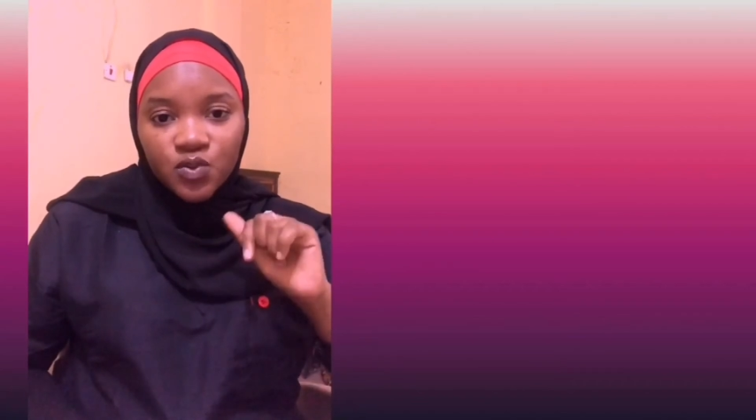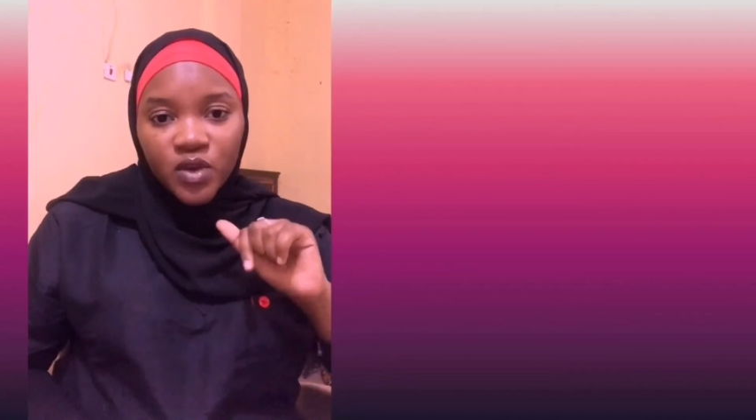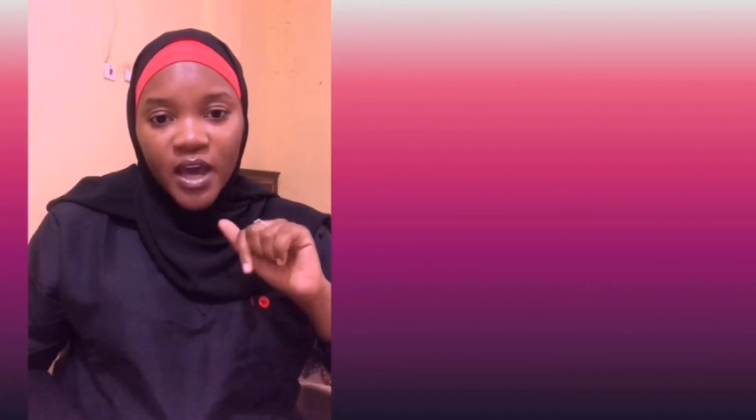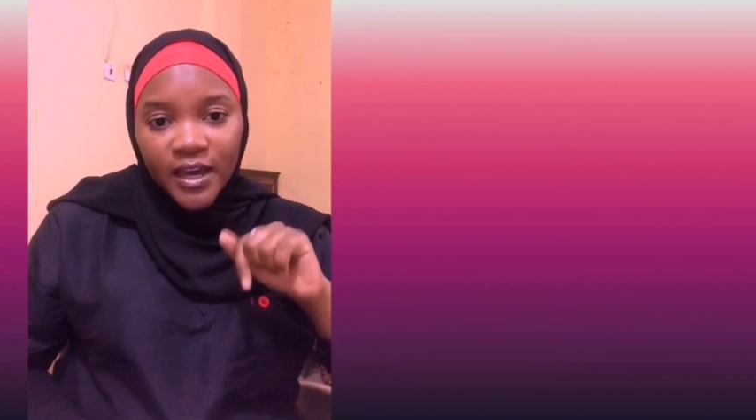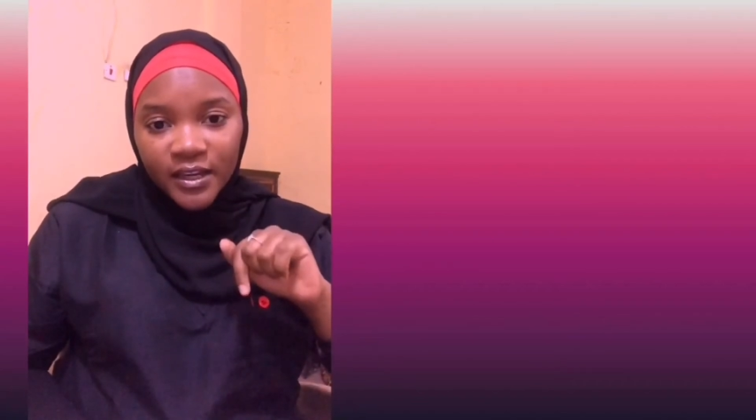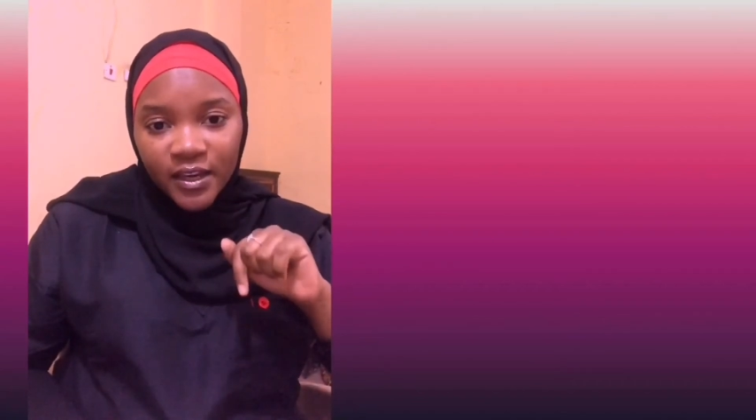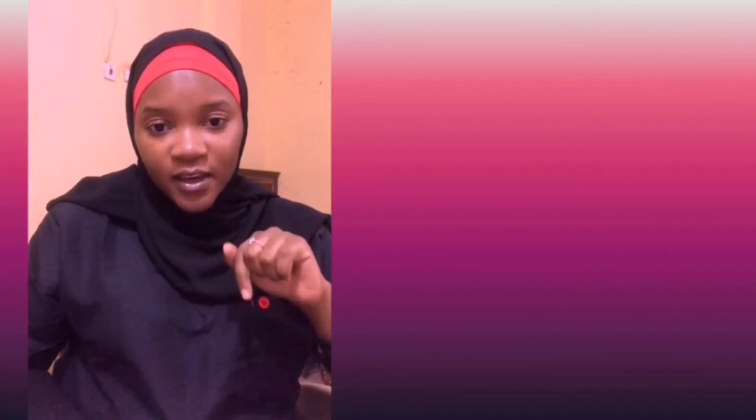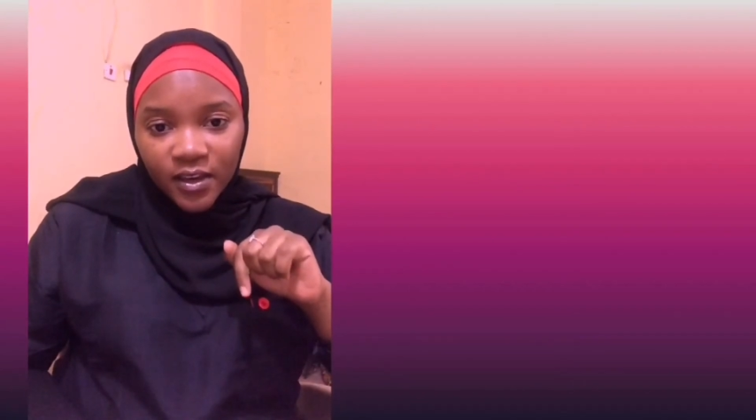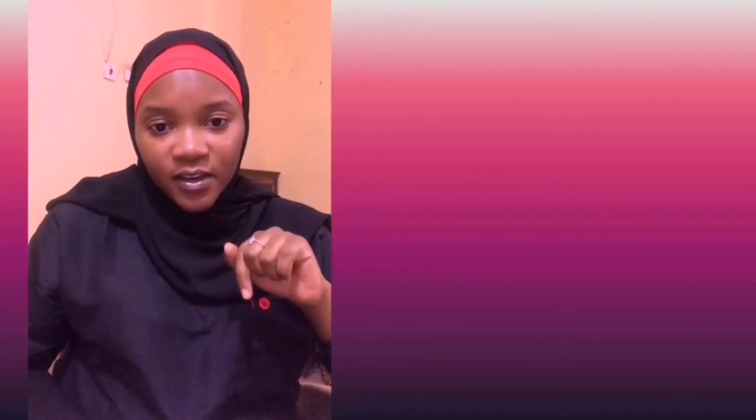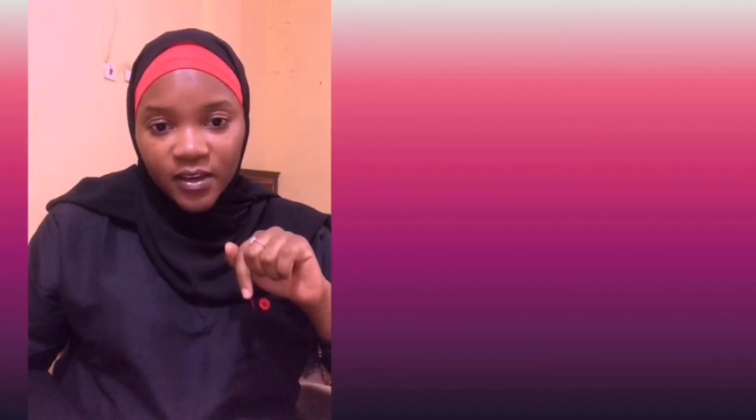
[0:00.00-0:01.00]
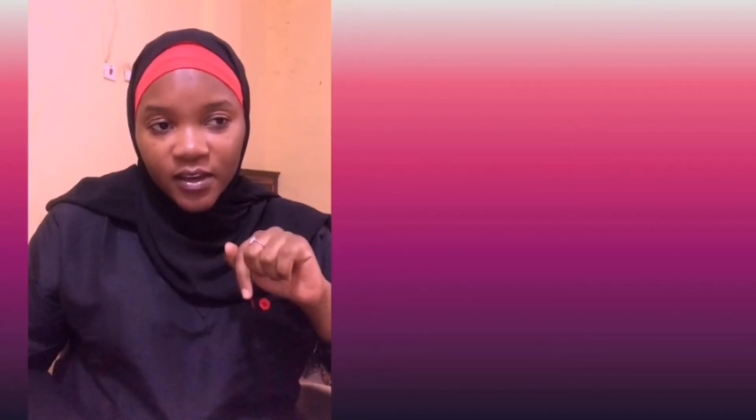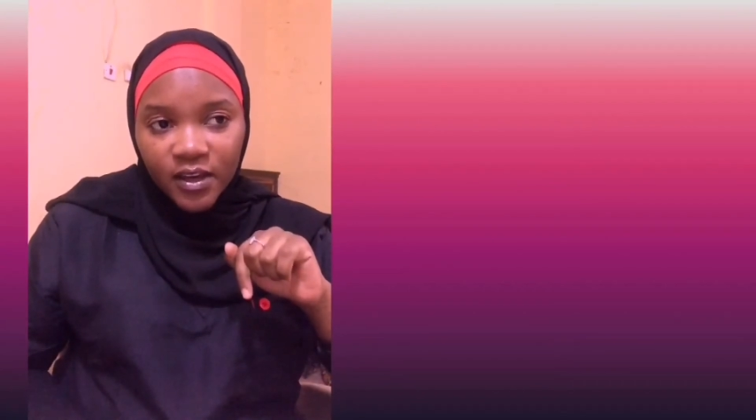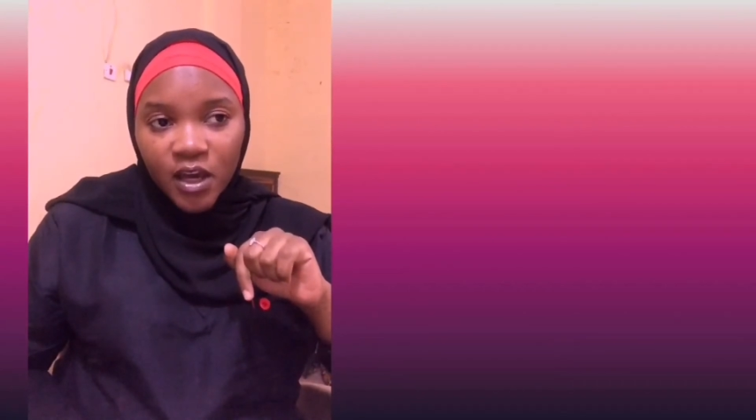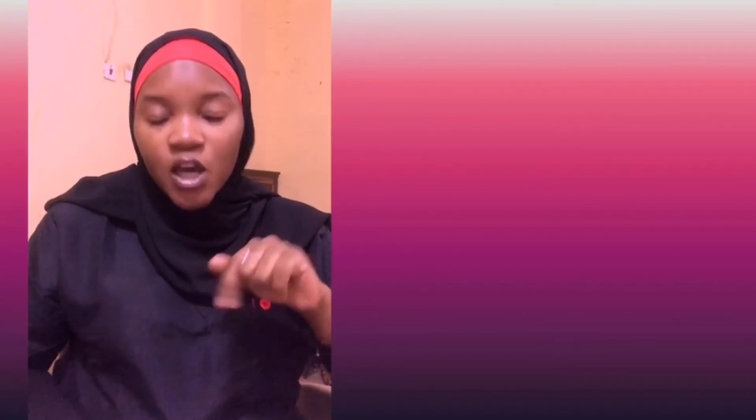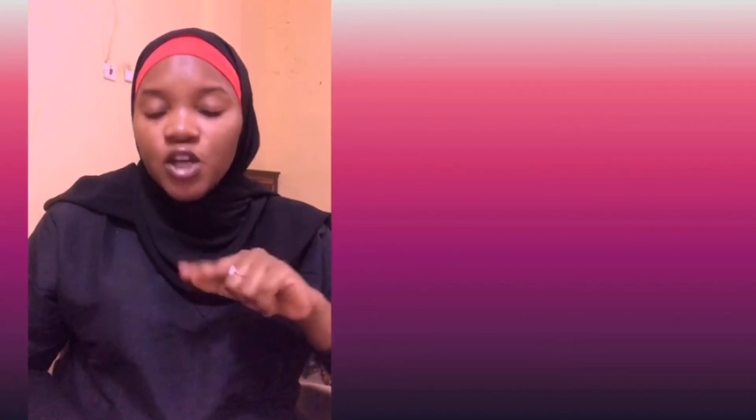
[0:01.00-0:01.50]
we are here,
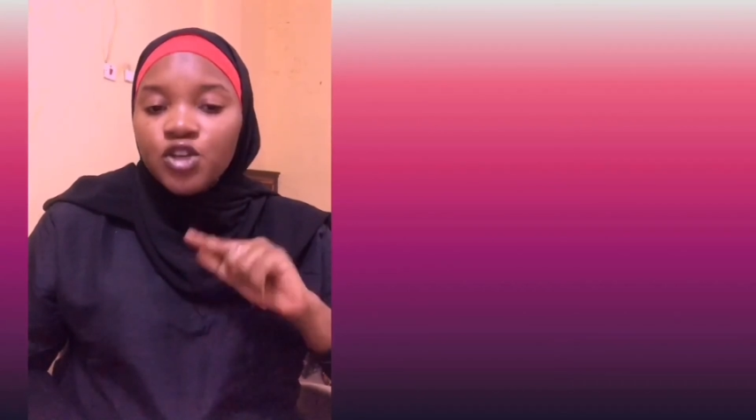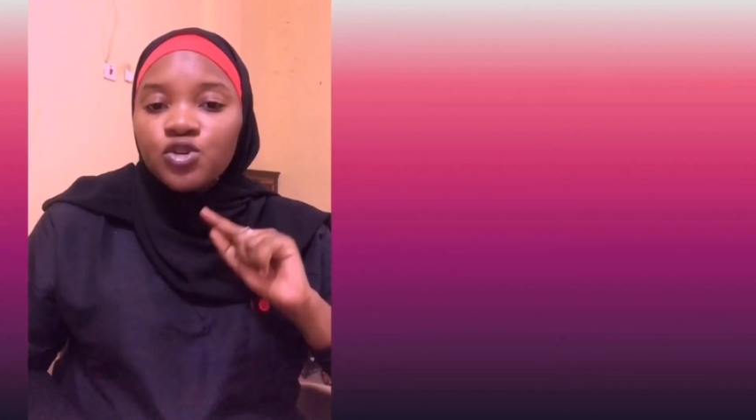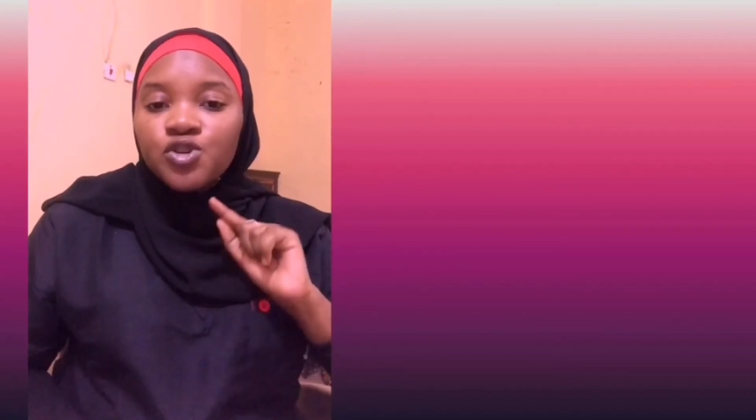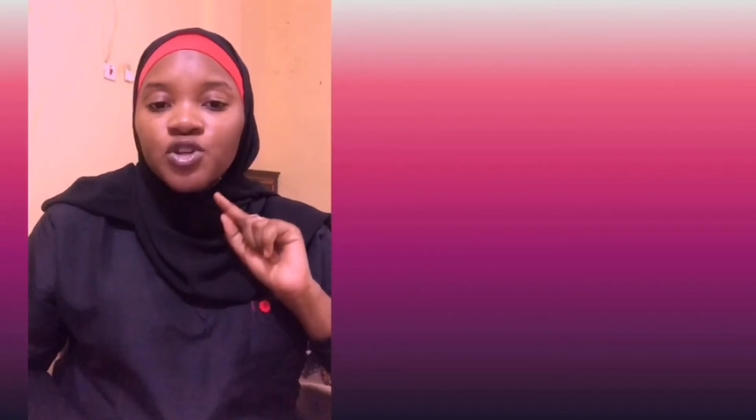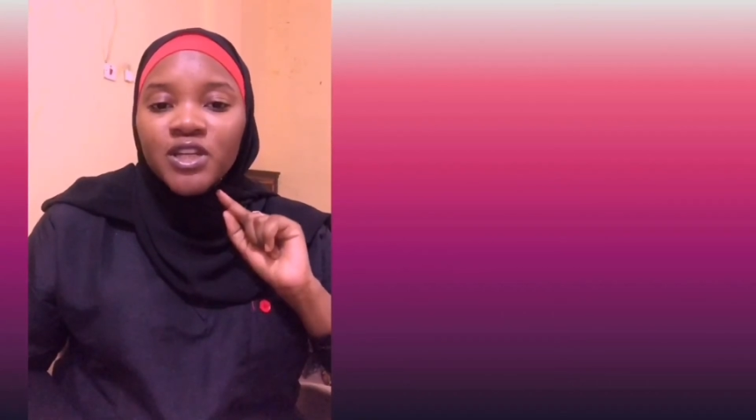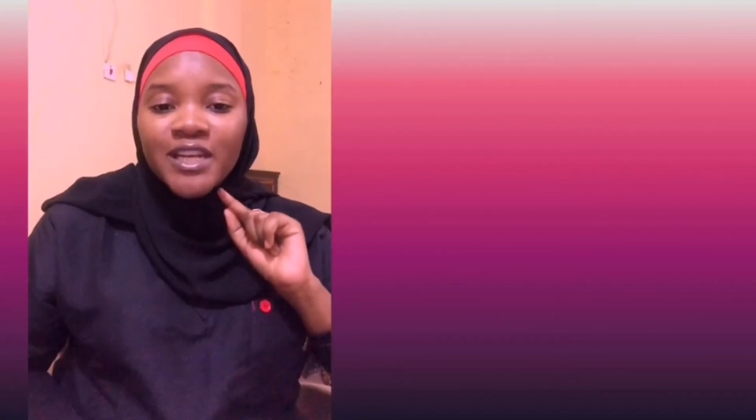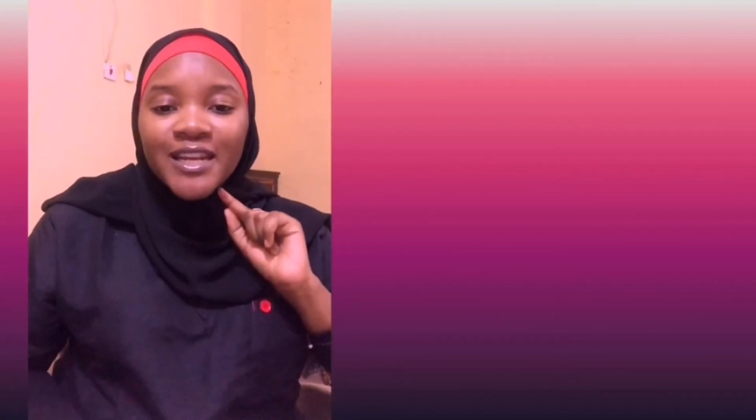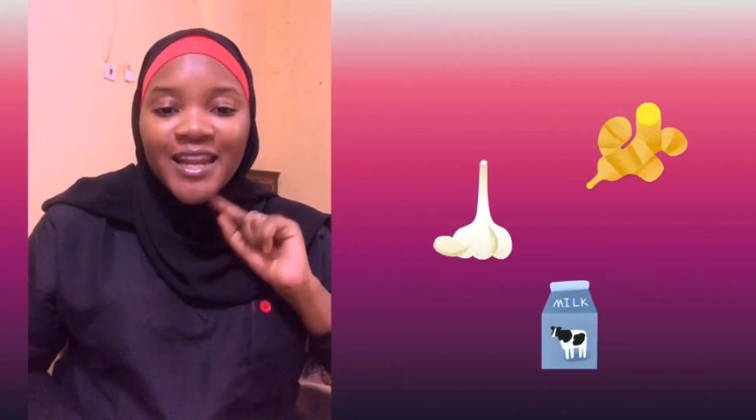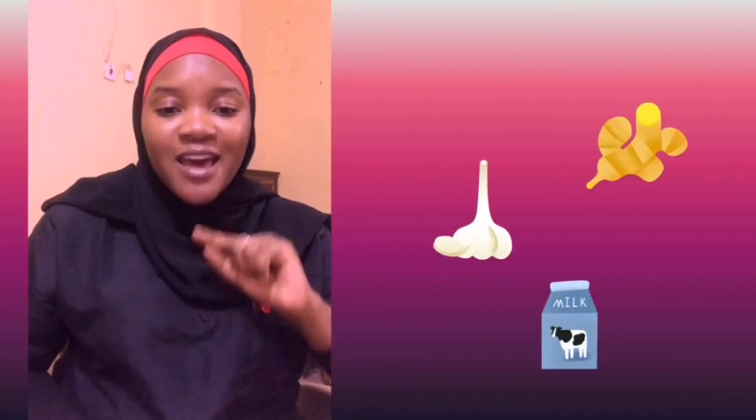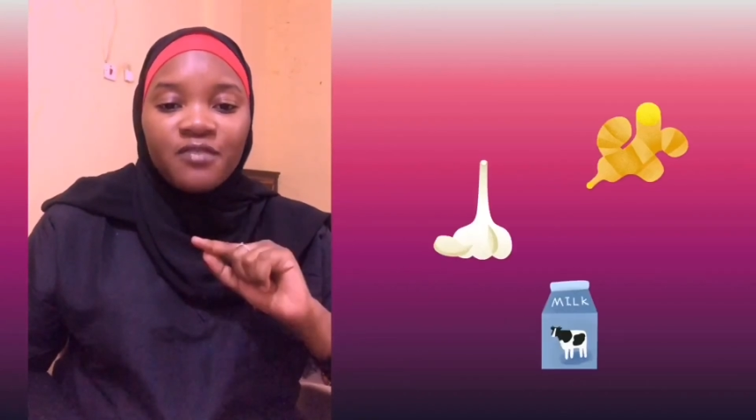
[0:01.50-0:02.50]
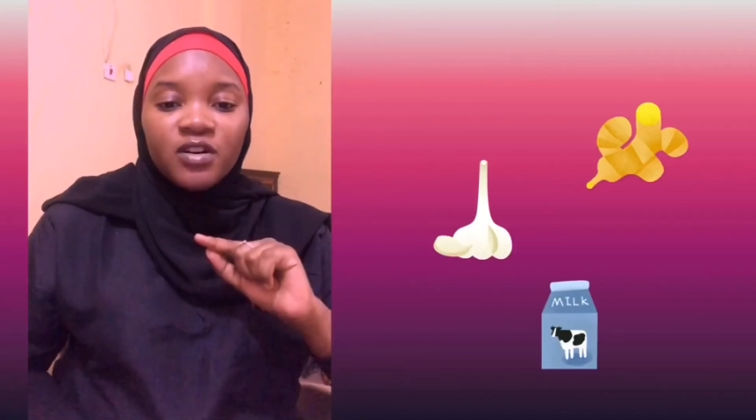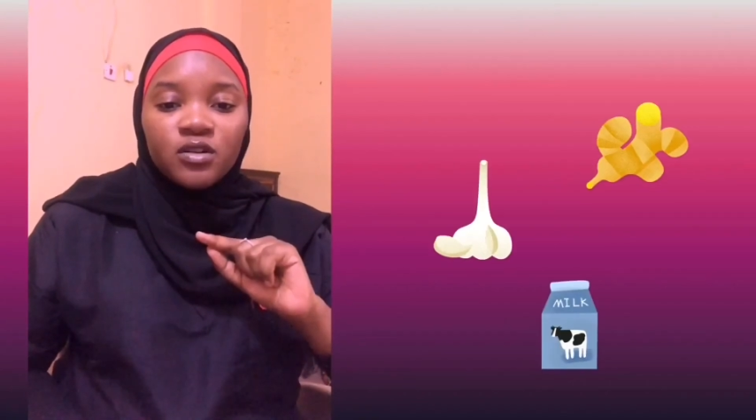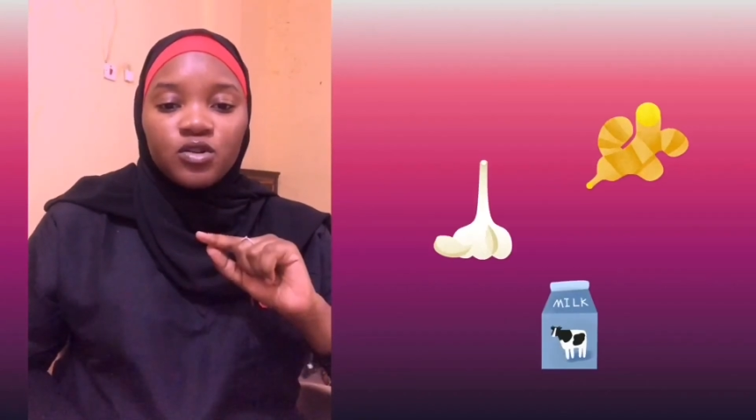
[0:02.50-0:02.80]
you should never